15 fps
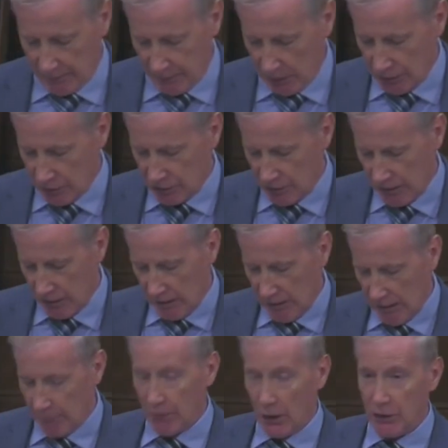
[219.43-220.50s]
purse
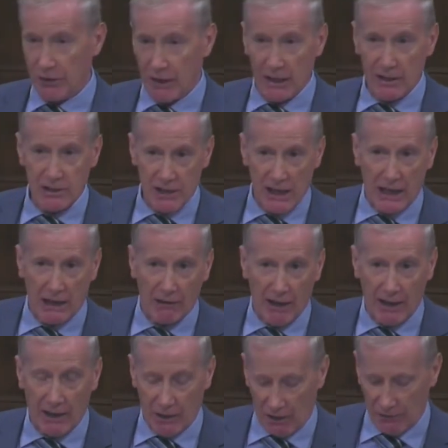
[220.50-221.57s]
about their salary
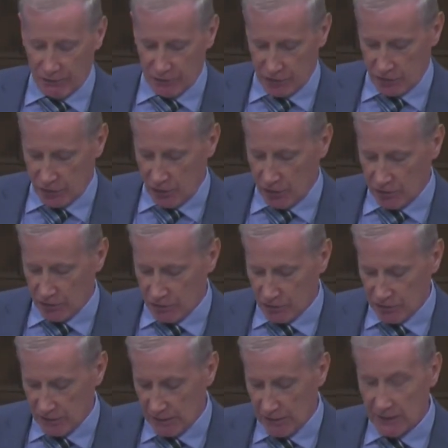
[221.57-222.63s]
and office costs,
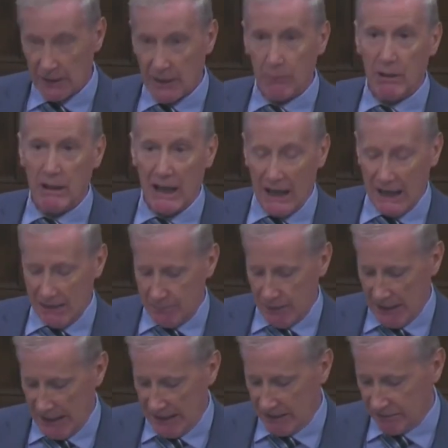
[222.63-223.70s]
they will hide
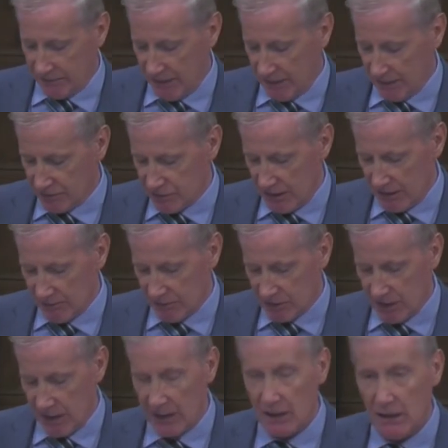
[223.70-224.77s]
behind a veil of
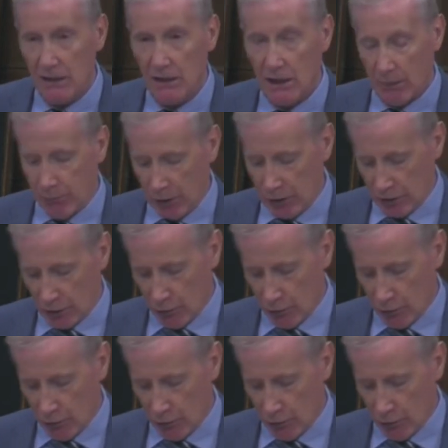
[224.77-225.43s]
secrecy about their